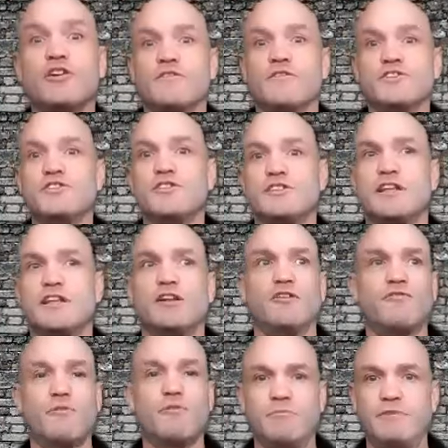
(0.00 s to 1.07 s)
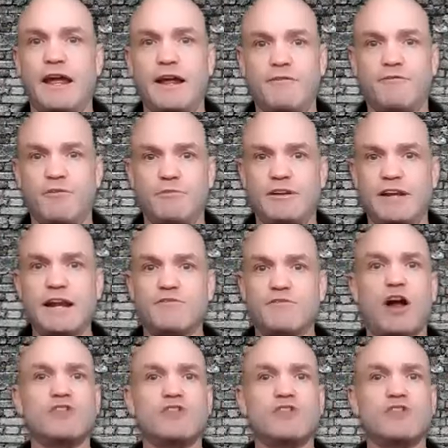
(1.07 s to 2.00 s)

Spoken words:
service to the seller from the date of